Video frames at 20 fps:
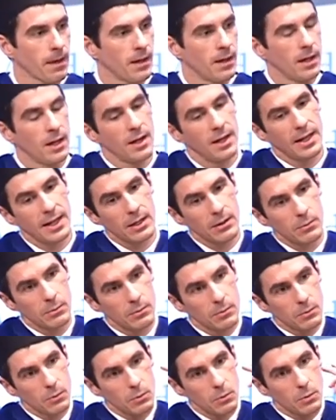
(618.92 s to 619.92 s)
Now,
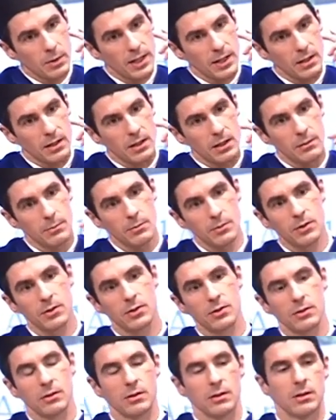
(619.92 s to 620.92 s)
when it
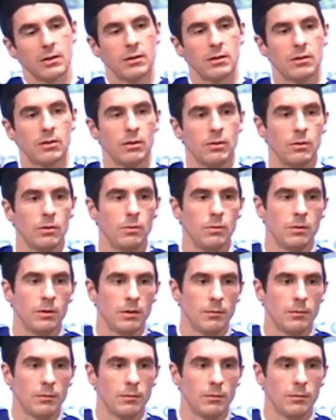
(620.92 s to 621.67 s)
comes to